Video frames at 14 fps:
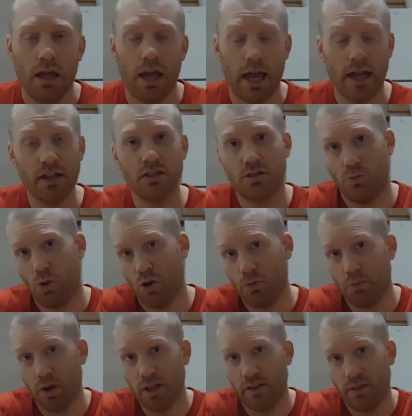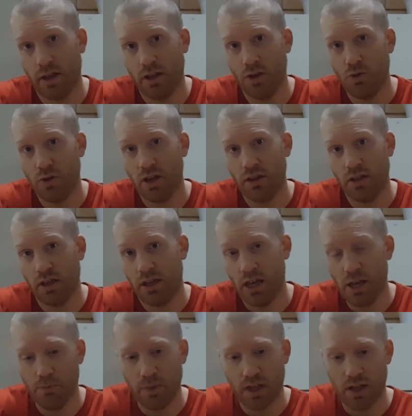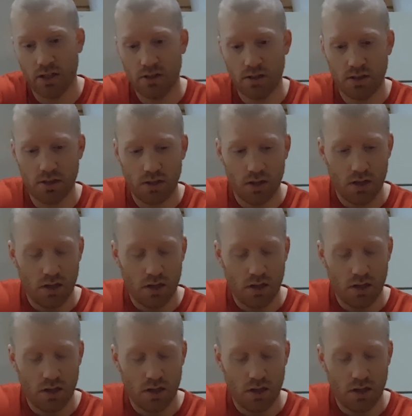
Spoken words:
And it's more money that you get to keep, because,